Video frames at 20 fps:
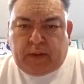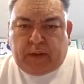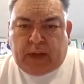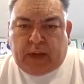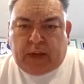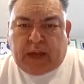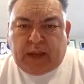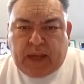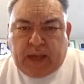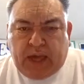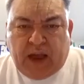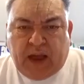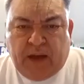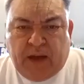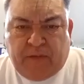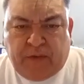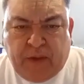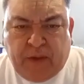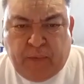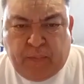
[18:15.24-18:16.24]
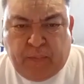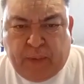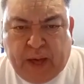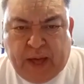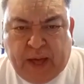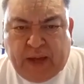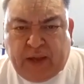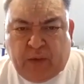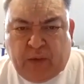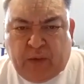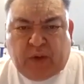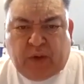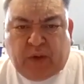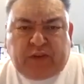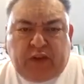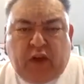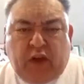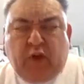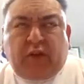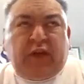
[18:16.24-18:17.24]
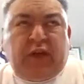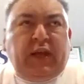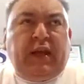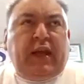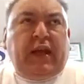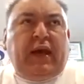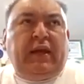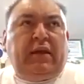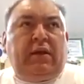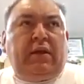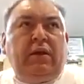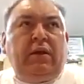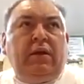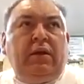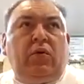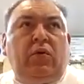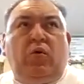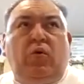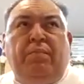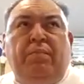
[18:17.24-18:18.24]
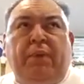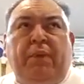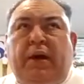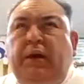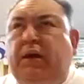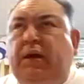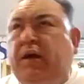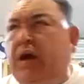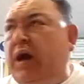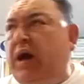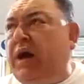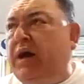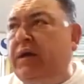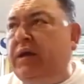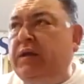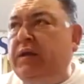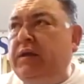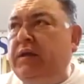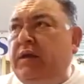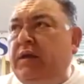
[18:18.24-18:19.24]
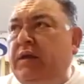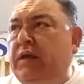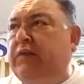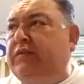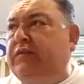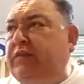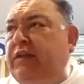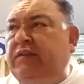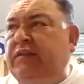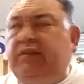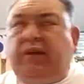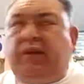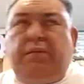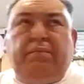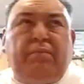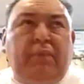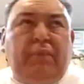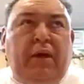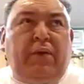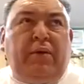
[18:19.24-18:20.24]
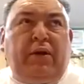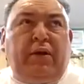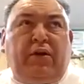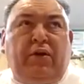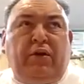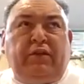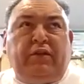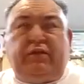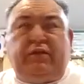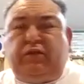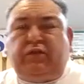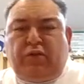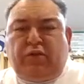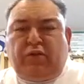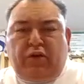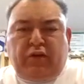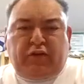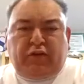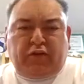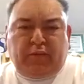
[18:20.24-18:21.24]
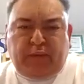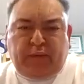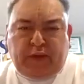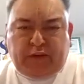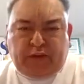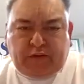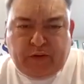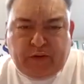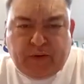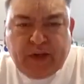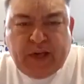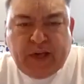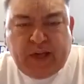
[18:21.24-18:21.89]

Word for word: And everybody was looking like, oh my God, is this a miracle? It's too good to be true.